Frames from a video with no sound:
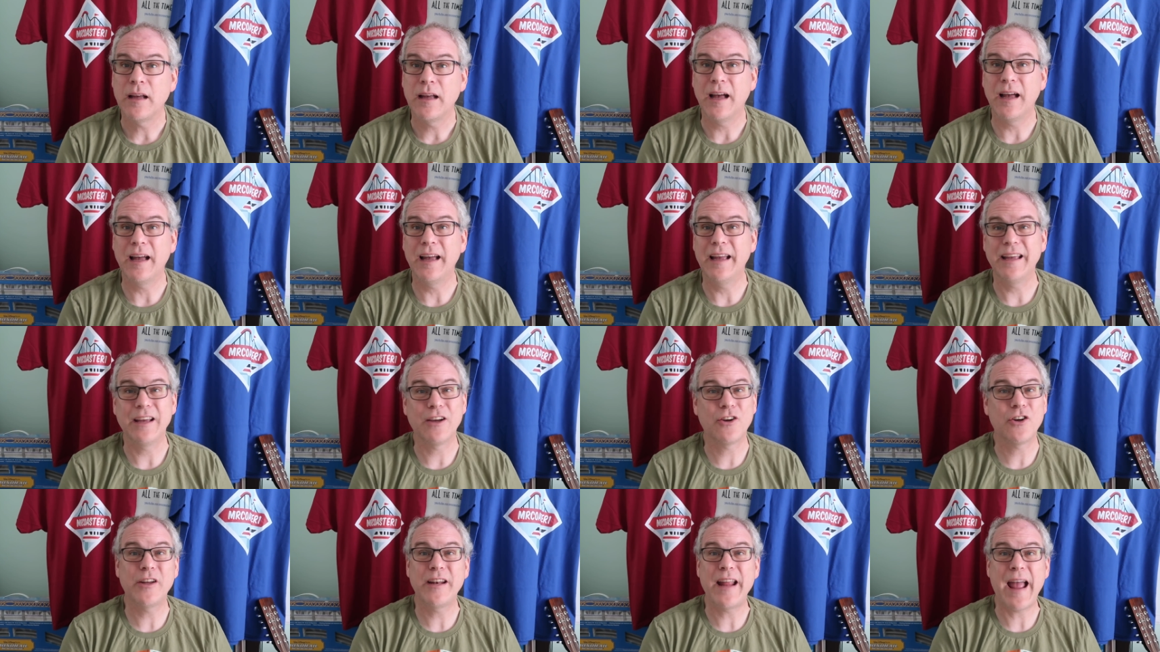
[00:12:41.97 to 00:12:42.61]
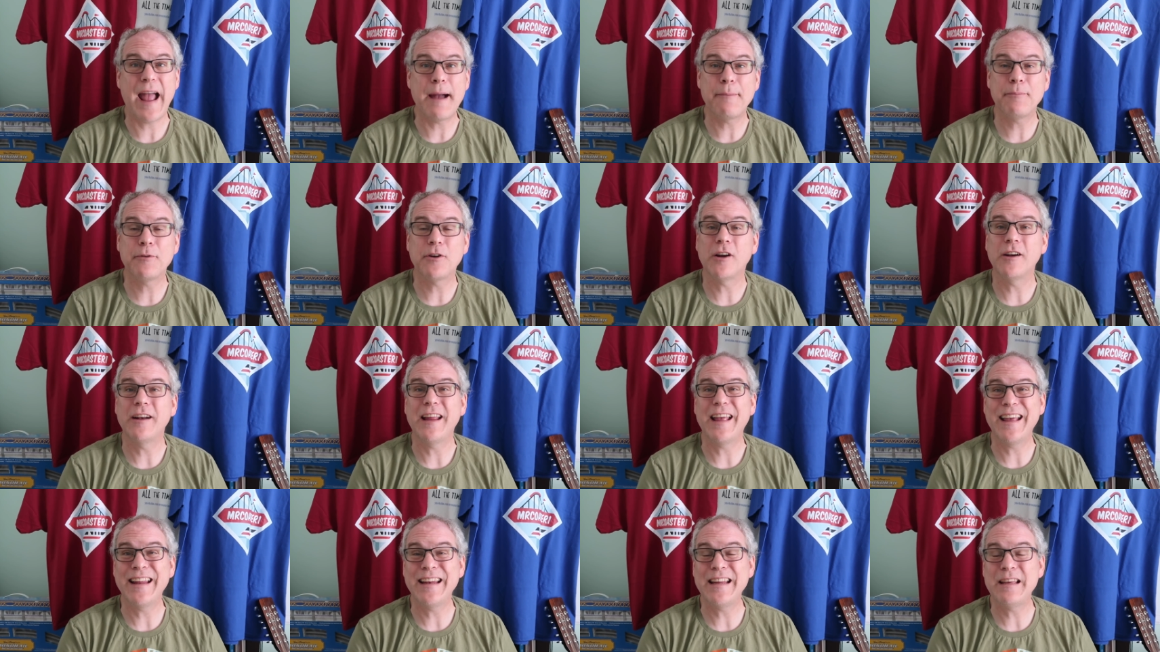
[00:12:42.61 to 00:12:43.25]
It could happen
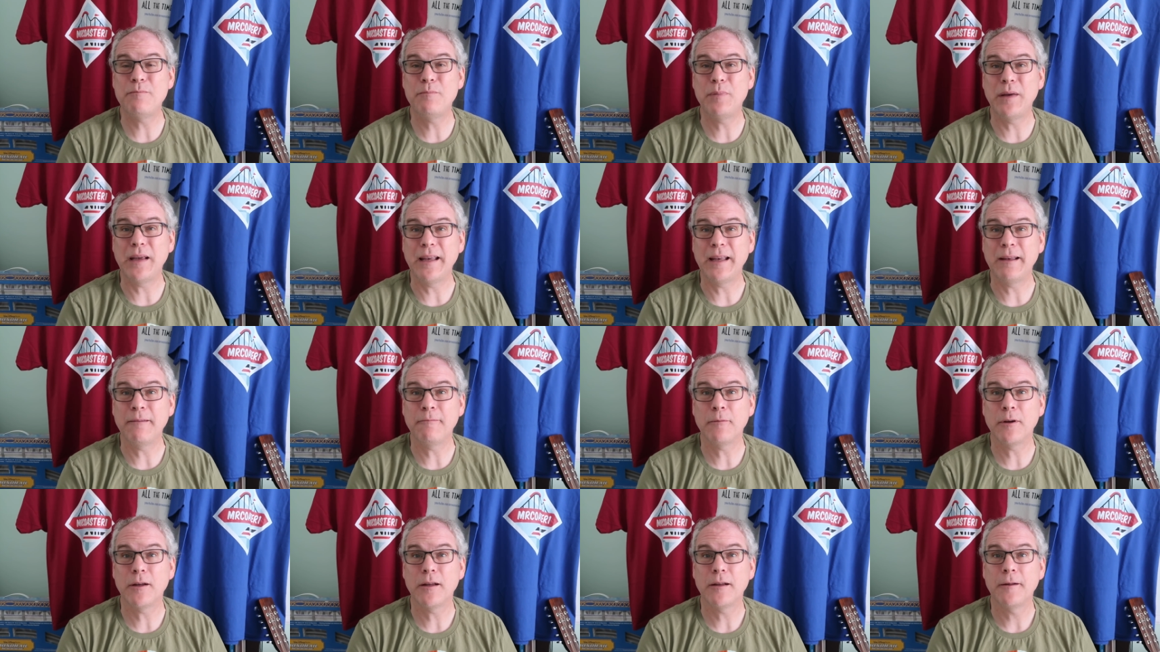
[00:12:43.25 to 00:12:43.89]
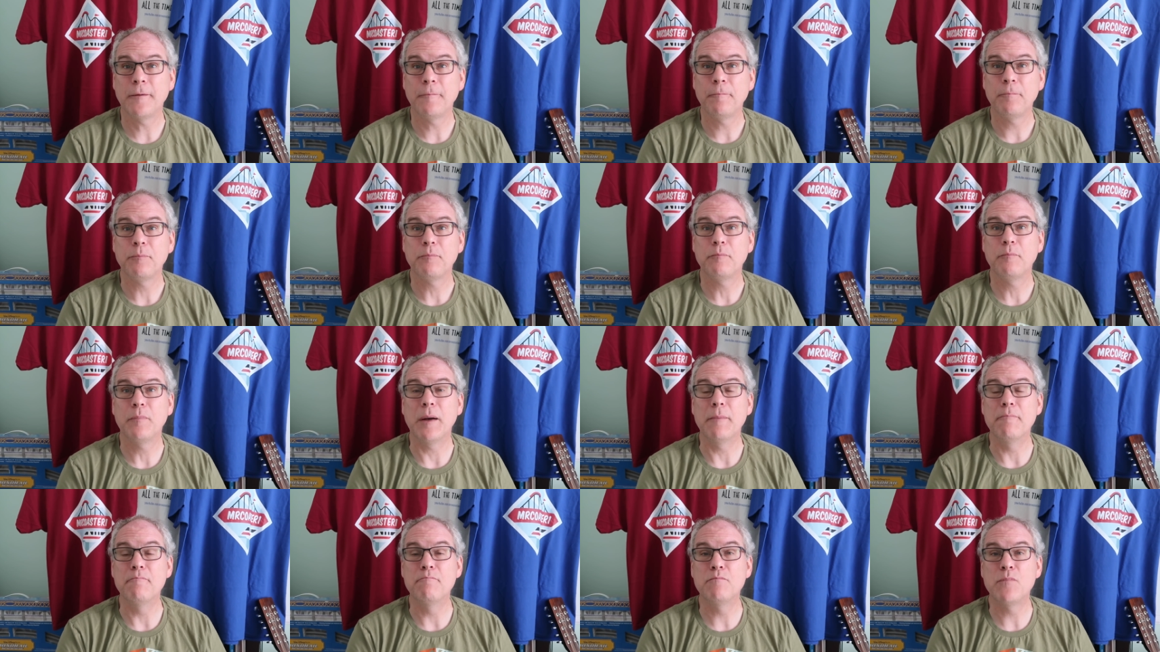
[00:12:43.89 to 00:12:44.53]
on any beam,
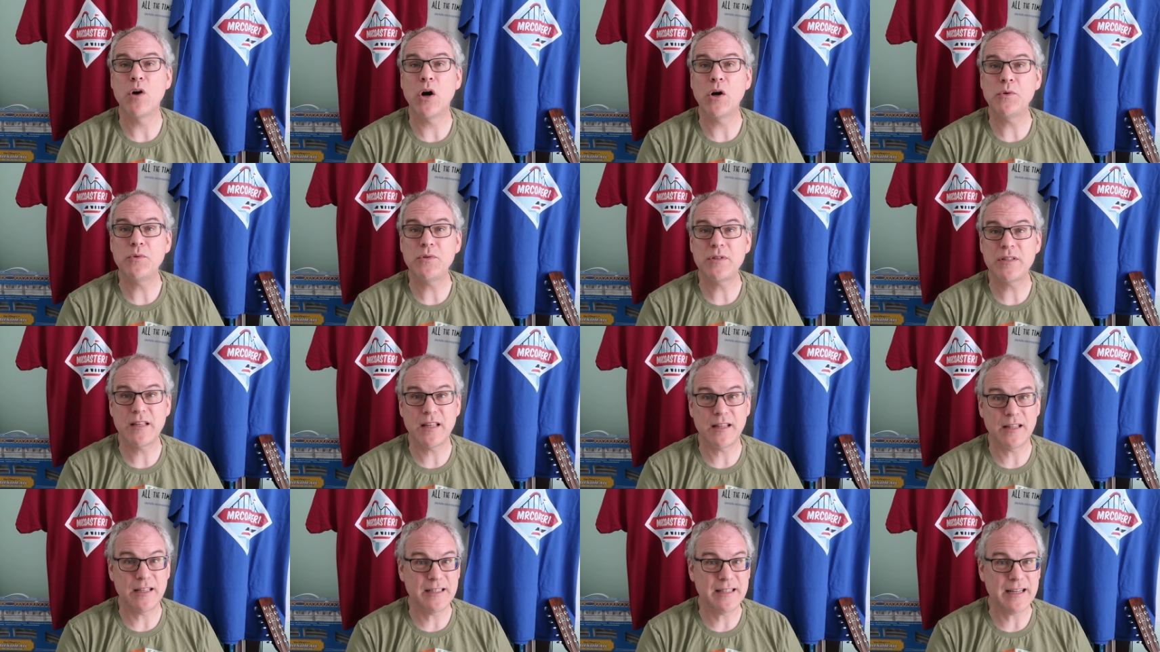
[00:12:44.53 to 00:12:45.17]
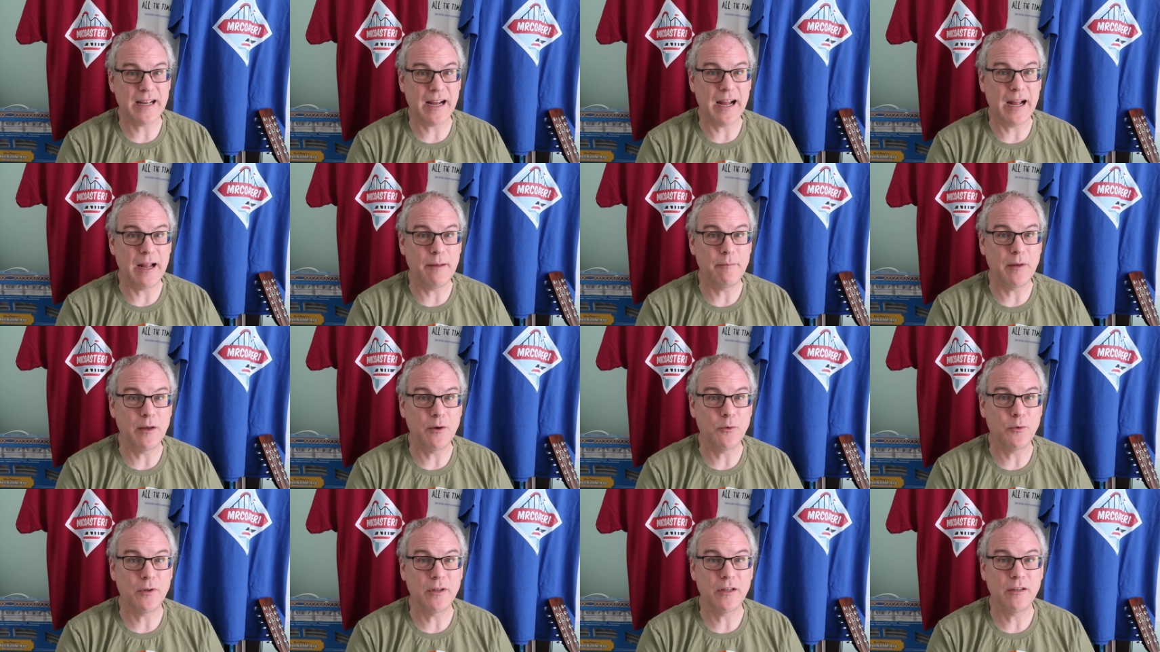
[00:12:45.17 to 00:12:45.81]
but most of the time
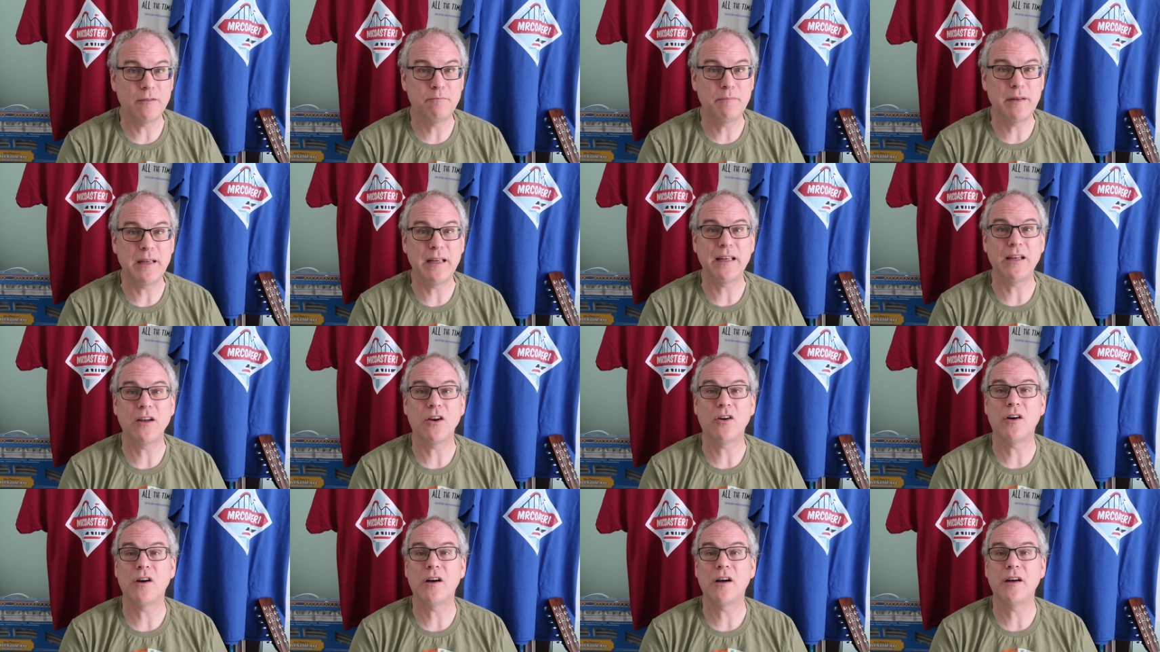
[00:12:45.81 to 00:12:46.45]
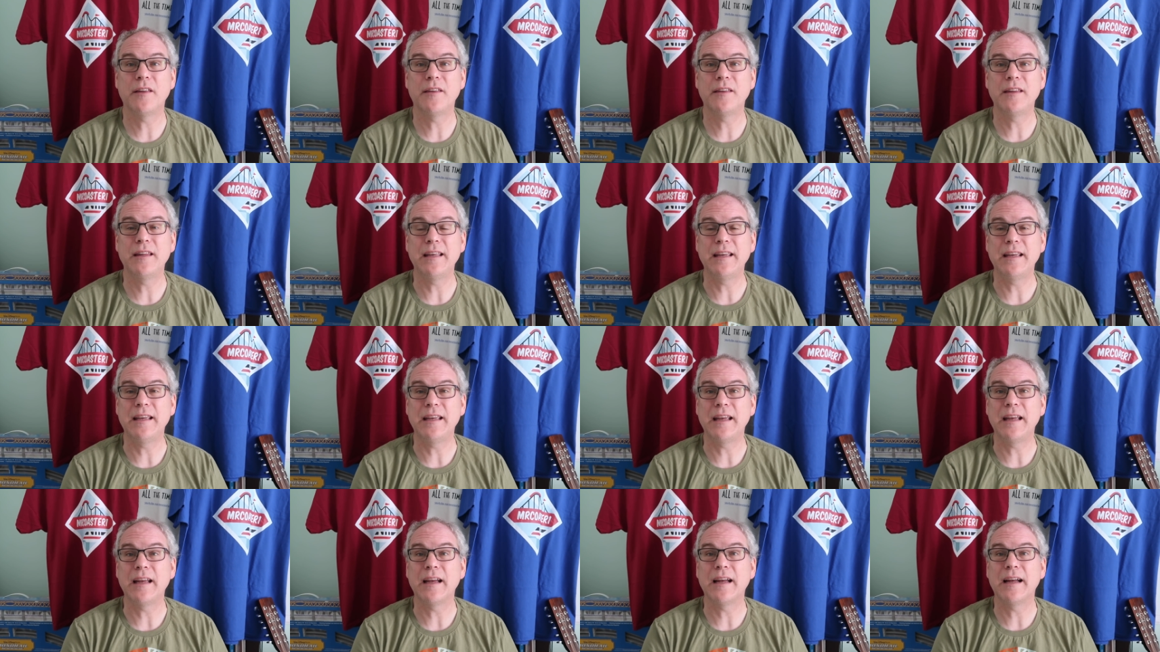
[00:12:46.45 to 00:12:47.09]
it would be on
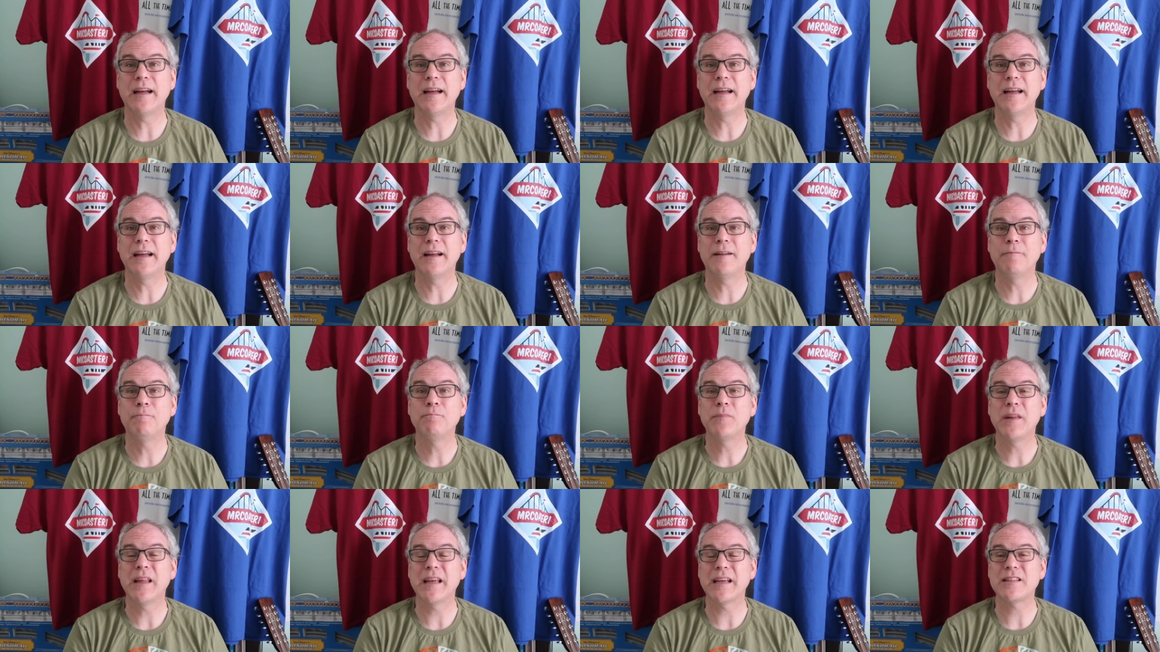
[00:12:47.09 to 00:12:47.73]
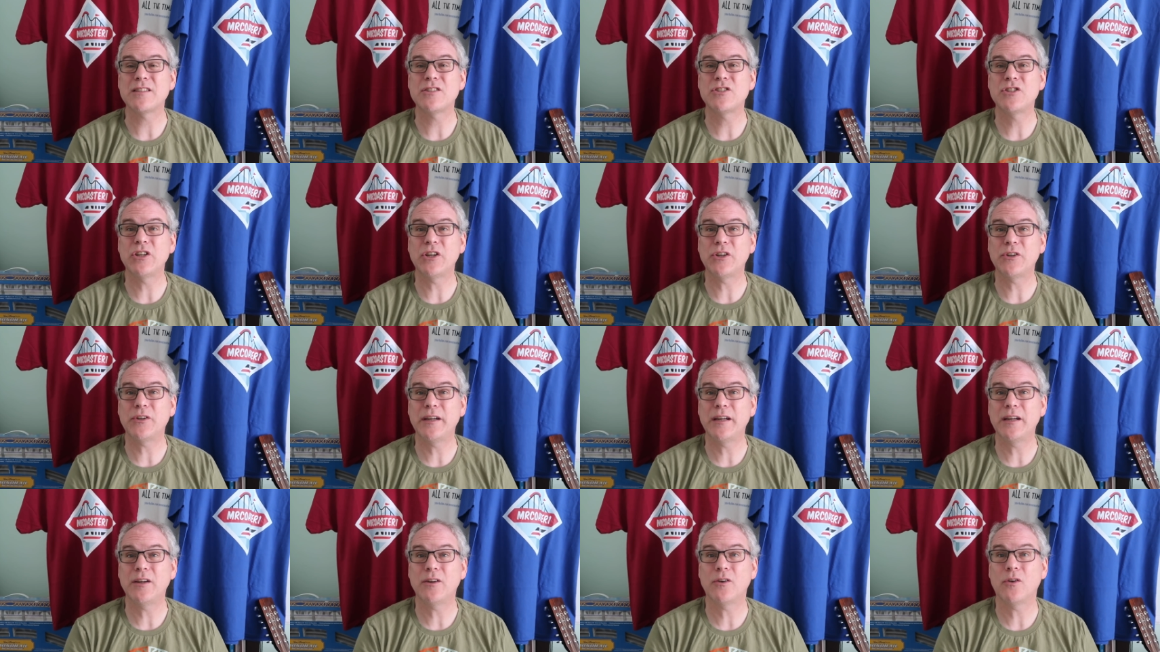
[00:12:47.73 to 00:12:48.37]
the
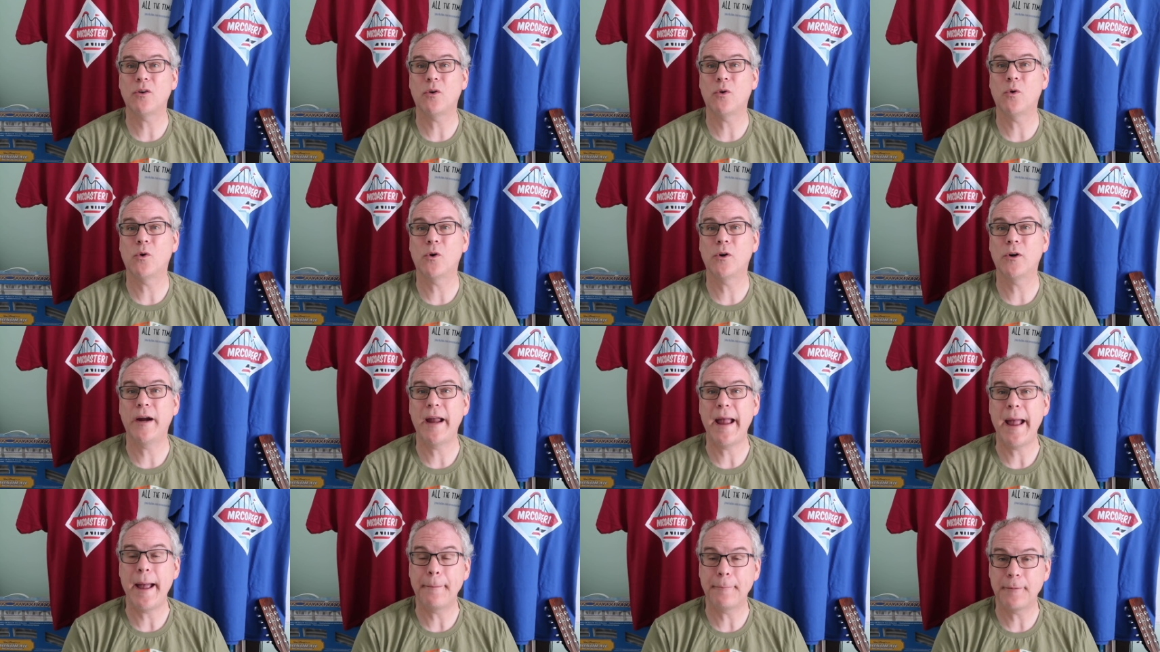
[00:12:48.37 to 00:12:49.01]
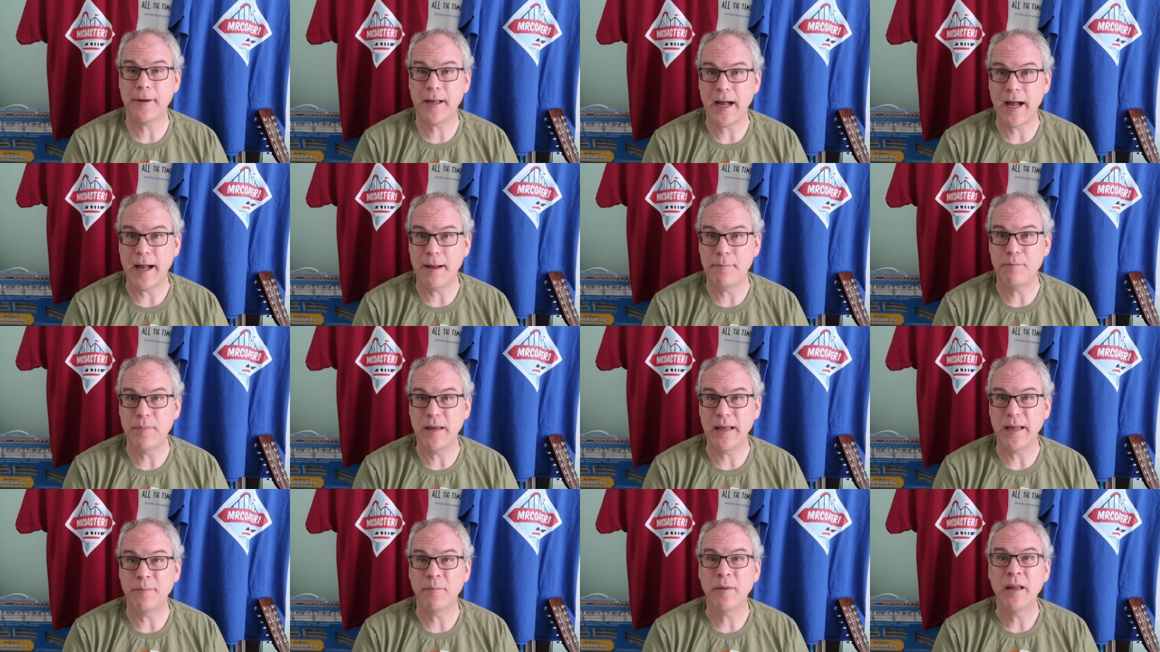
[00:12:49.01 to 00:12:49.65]
exterior or Epcot
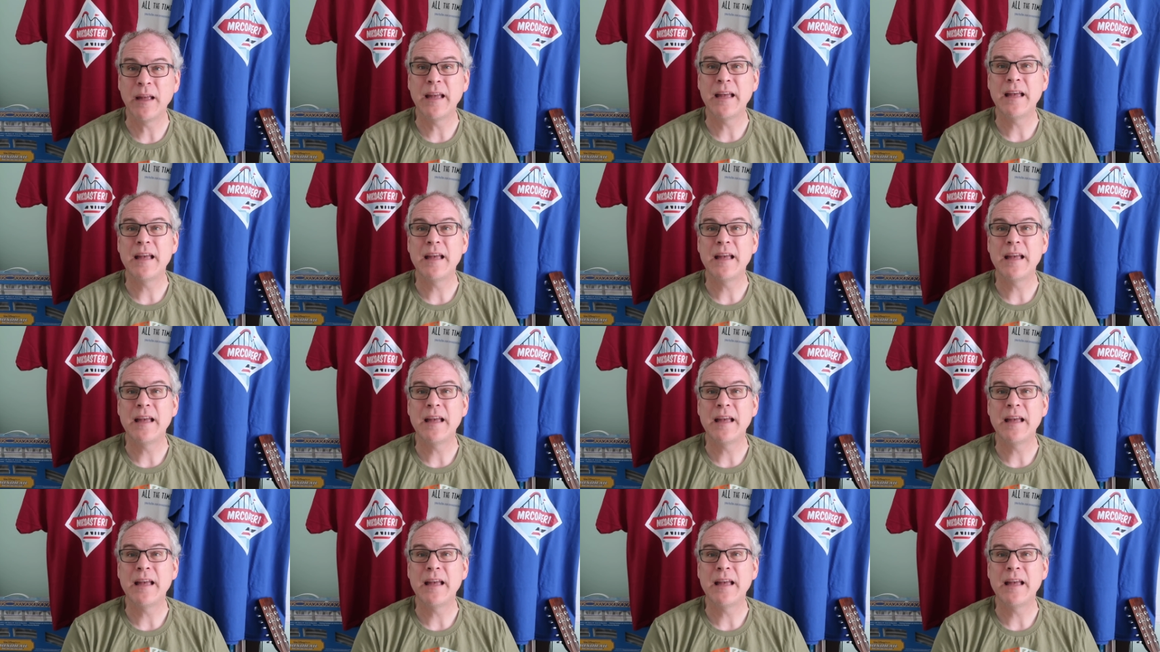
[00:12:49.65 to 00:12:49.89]
beam.